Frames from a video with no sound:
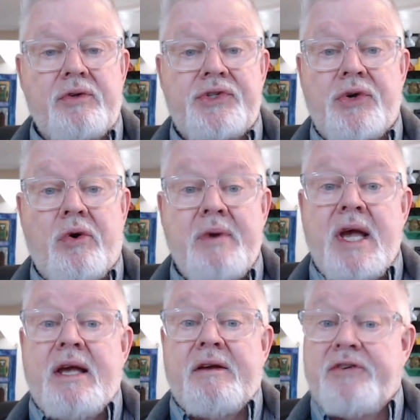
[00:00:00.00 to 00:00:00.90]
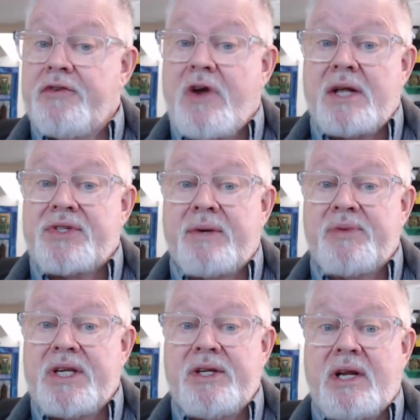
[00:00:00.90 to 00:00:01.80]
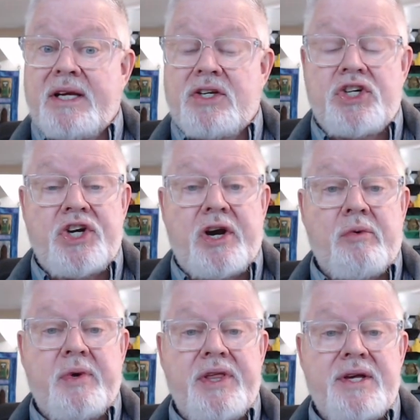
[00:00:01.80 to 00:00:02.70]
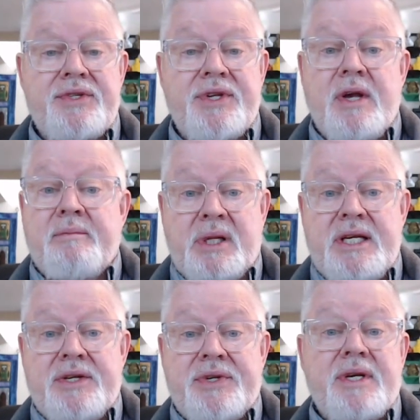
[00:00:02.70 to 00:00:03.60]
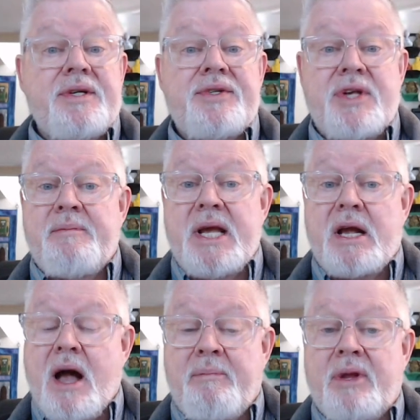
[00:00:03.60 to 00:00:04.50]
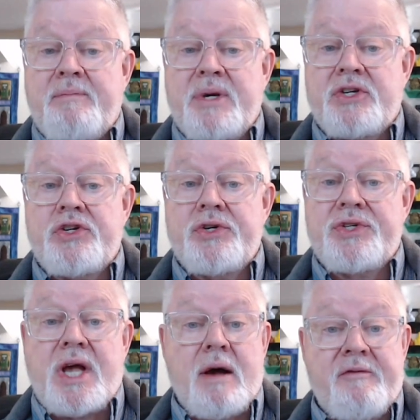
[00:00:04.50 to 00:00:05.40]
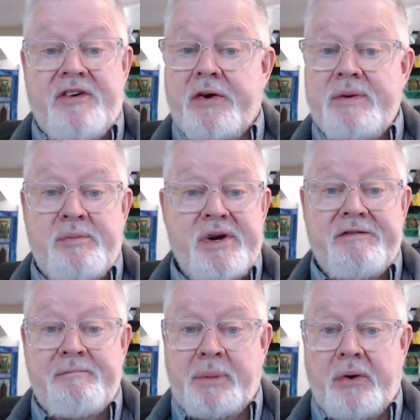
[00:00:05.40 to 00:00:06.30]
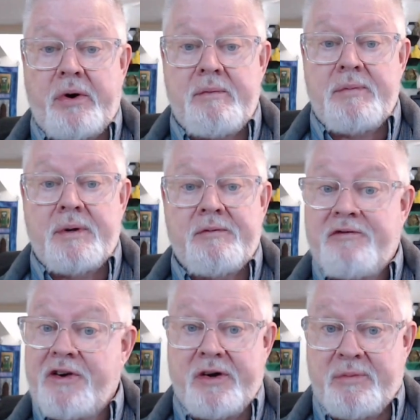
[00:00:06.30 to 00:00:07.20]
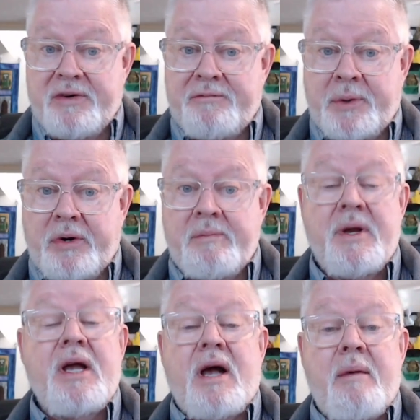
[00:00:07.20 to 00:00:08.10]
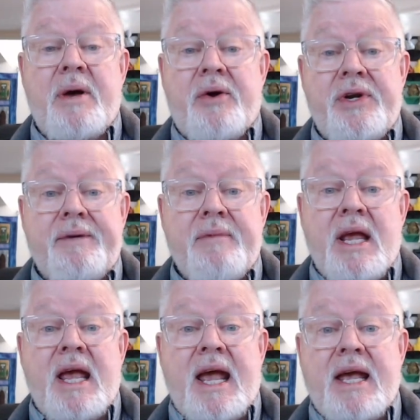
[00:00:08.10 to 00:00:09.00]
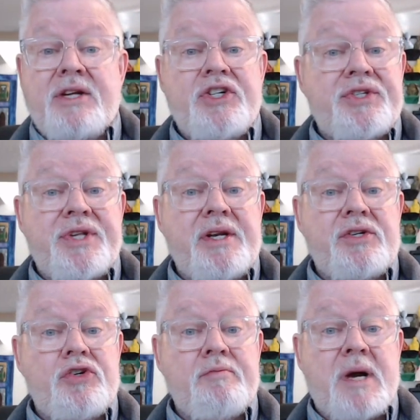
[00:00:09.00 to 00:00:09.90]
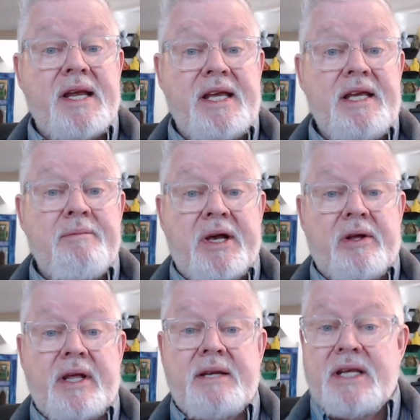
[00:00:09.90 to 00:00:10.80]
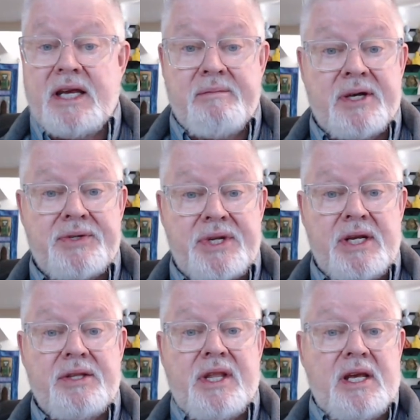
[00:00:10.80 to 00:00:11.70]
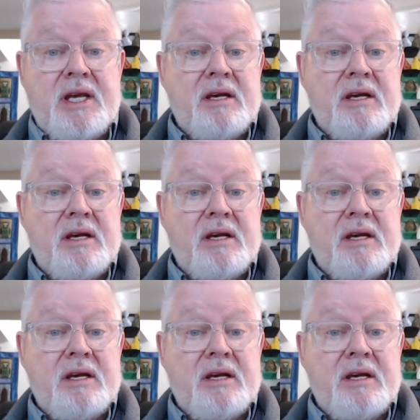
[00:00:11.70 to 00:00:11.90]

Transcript: So if you've got something you'd like to share with us, please send me a couple of pictures, a very brief blurb about it, and just send it to my email, and the email's in the